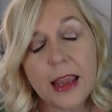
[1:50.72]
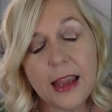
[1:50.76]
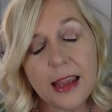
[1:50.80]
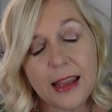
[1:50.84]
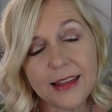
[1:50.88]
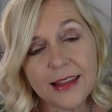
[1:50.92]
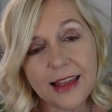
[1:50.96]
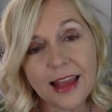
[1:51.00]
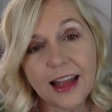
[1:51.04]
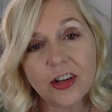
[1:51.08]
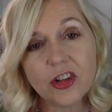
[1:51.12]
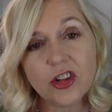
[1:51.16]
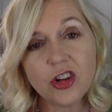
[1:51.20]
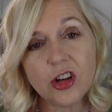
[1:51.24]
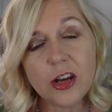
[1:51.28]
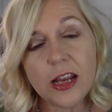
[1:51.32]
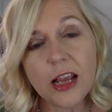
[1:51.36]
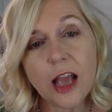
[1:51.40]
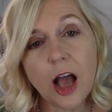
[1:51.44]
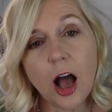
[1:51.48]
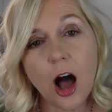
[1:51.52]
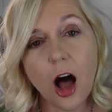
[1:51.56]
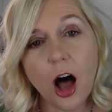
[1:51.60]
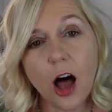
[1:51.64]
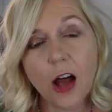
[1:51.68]
is
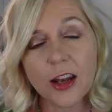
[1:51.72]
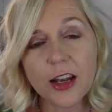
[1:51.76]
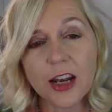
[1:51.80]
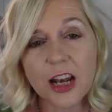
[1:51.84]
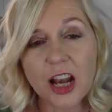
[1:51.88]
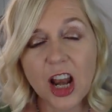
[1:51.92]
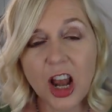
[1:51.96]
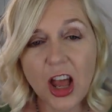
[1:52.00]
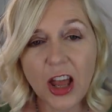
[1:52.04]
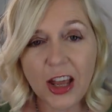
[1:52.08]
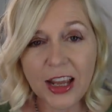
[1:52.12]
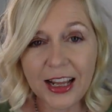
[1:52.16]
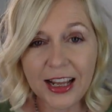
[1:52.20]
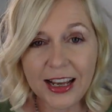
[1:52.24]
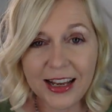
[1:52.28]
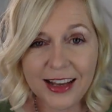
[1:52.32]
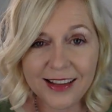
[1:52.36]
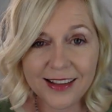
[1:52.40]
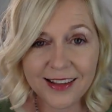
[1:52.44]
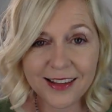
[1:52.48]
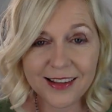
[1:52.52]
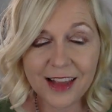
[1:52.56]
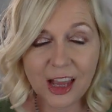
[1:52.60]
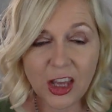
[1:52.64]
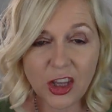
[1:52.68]
actually unlikely
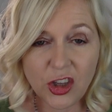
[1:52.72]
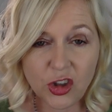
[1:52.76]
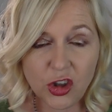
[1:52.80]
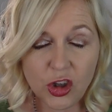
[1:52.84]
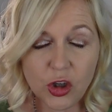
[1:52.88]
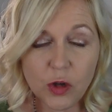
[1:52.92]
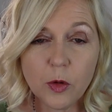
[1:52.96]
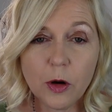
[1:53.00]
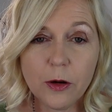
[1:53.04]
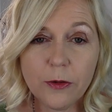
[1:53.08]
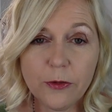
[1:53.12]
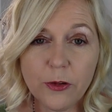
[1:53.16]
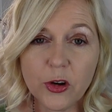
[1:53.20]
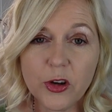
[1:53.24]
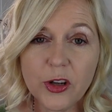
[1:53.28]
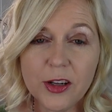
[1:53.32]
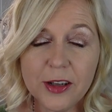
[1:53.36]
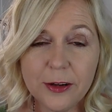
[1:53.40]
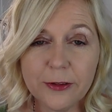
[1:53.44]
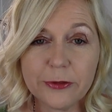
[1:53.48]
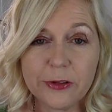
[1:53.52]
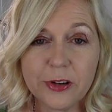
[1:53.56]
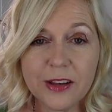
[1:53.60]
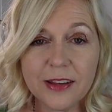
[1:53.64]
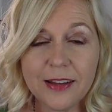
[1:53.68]
to take you off on a
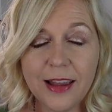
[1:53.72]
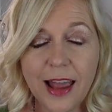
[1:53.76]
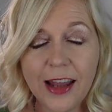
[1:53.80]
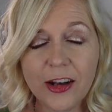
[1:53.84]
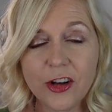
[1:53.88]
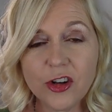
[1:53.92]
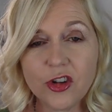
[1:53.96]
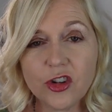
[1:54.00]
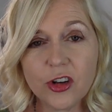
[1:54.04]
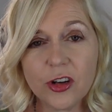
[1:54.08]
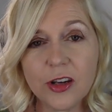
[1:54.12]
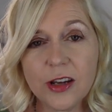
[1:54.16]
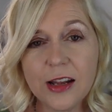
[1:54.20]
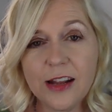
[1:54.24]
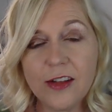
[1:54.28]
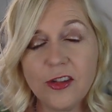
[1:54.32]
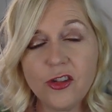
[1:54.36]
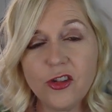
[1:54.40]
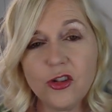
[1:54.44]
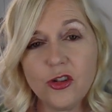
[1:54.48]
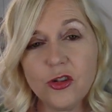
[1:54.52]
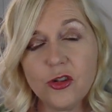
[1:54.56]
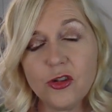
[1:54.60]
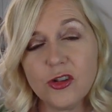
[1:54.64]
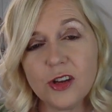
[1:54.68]
different tangent.
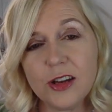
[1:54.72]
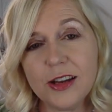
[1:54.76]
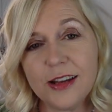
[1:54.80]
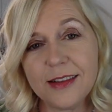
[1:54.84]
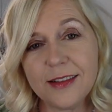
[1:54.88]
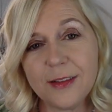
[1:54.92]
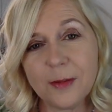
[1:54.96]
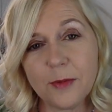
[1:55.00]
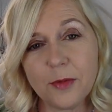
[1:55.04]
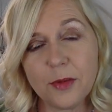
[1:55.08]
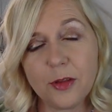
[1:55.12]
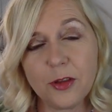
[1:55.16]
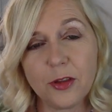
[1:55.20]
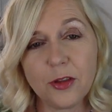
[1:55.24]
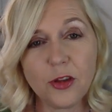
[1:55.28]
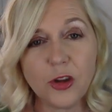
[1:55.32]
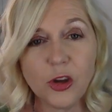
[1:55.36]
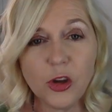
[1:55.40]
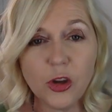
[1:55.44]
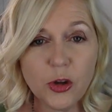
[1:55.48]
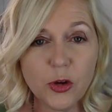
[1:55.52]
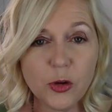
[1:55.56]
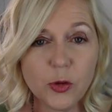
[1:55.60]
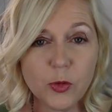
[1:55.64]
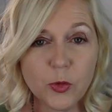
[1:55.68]
It's usually something that
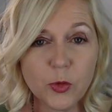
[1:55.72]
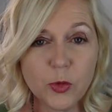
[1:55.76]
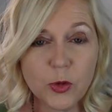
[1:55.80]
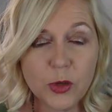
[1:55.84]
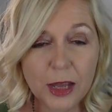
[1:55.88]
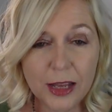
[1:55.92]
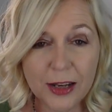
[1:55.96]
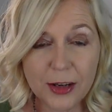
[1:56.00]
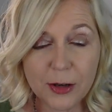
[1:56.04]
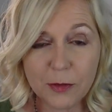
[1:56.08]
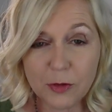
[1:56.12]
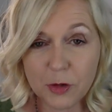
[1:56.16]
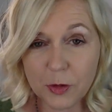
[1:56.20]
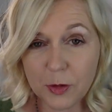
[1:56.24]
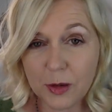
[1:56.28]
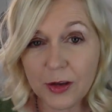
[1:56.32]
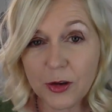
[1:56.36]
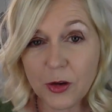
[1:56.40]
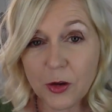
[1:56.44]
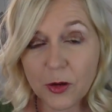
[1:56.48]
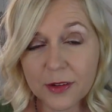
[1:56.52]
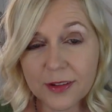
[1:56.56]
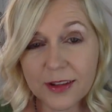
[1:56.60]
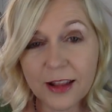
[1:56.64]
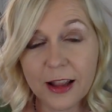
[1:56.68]
you would end up
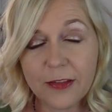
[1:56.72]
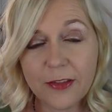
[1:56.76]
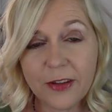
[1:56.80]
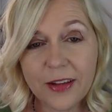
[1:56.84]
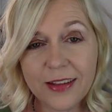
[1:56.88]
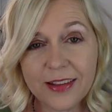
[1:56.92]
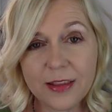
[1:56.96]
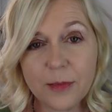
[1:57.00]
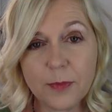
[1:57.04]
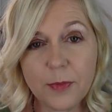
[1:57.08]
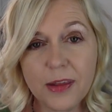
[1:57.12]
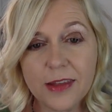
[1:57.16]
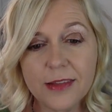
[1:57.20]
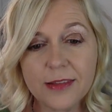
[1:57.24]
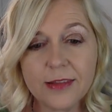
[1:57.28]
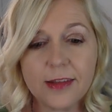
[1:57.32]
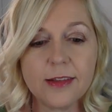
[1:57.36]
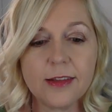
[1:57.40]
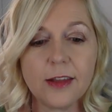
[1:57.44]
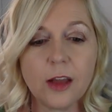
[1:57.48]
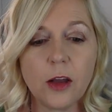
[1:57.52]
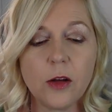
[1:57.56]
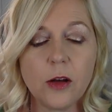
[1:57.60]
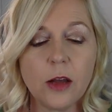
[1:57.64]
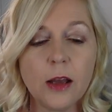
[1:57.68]
doing yourself as the
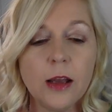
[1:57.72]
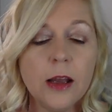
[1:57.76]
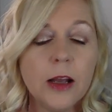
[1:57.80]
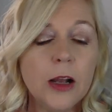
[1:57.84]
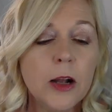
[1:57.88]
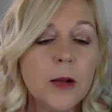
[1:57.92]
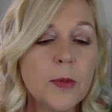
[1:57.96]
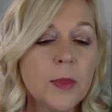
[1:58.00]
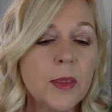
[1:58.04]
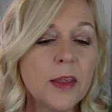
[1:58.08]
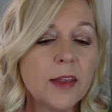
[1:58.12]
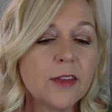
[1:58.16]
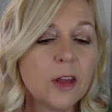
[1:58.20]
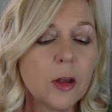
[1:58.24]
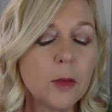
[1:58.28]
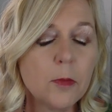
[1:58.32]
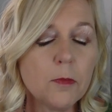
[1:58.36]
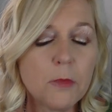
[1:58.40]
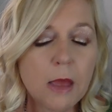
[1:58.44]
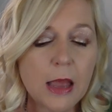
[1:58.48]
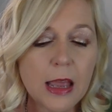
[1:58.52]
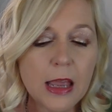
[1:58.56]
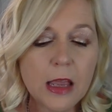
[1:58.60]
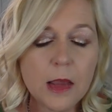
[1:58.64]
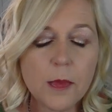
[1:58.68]
business owner. So
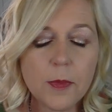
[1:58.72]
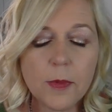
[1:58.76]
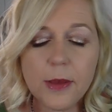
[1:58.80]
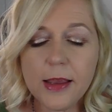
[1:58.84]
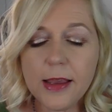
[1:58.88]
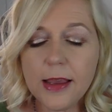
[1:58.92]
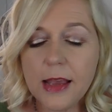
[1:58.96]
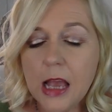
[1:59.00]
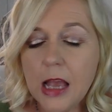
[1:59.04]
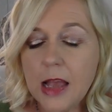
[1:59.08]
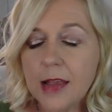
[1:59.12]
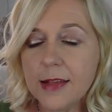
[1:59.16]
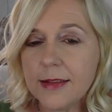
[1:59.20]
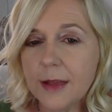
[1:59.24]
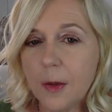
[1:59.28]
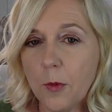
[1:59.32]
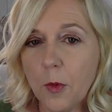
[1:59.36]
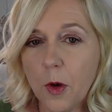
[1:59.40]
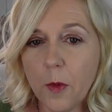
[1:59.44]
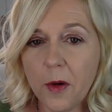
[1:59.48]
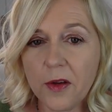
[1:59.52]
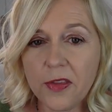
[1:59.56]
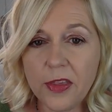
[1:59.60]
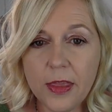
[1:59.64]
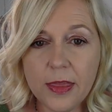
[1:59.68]
maybe
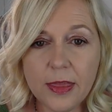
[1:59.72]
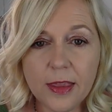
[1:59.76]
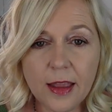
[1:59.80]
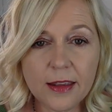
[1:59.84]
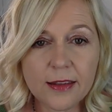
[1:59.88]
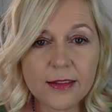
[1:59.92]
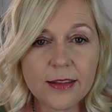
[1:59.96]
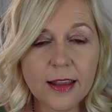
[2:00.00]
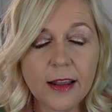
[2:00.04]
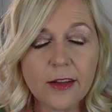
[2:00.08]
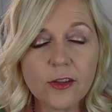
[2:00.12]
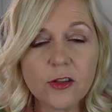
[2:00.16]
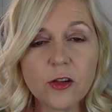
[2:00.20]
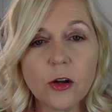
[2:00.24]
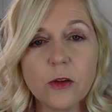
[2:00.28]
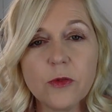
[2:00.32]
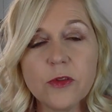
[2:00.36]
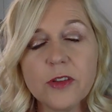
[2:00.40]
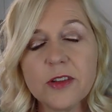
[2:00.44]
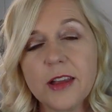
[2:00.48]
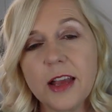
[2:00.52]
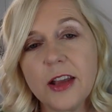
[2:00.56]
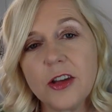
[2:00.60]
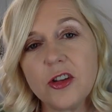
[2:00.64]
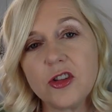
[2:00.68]
somewhere within that sales
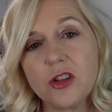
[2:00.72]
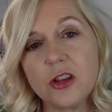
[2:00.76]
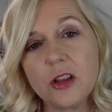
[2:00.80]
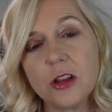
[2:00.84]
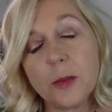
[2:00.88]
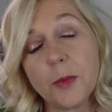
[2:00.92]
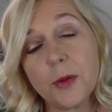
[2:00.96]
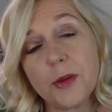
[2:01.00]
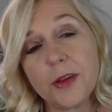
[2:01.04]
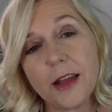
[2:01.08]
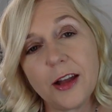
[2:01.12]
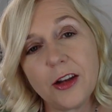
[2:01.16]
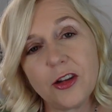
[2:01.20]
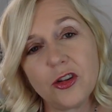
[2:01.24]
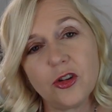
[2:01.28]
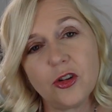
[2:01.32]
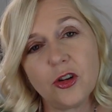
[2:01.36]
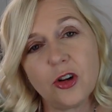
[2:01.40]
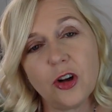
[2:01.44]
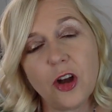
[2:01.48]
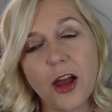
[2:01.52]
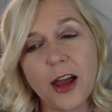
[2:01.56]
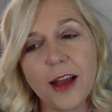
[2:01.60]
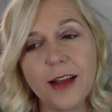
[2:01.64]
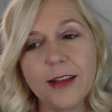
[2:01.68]
conversation, the potential
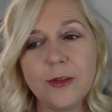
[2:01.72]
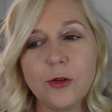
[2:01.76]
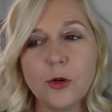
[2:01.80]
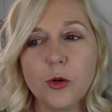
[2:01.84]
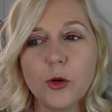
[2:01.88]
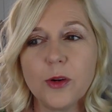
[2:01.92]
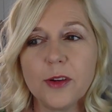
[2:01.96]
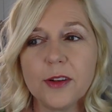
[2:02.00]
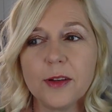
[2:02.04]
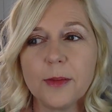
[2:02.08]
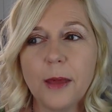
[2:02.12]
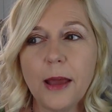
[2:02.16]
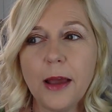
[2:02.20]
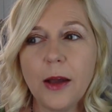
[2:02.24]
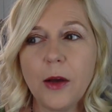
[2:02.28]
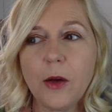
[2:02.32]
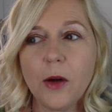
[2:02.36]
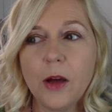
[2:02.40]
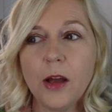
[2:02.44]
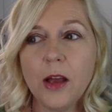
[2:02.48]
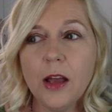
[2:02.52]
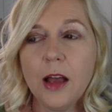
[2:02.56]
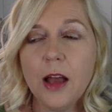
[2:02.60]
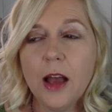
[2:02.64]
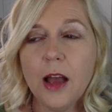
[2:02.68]
client talks about